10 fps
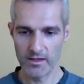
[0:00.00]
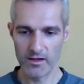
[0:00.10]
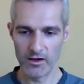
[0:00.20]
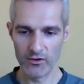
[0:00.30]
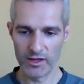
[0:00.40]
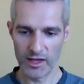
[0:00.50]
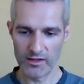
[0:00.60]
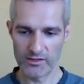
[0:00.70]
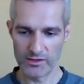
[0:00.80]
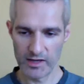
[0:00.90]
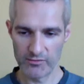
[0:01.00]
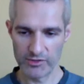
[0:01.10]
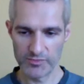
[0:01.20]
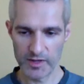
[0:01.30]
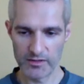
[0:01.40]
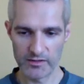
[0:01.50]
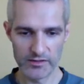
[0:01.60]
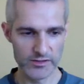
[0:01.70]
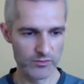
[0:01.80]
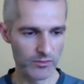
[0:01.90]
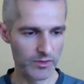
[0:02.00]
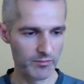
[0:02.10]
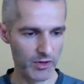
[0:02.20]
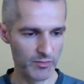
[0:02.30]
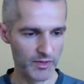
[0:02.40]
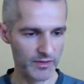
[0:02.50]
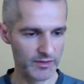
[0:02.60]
Okay, so I'll respond to this in one moment.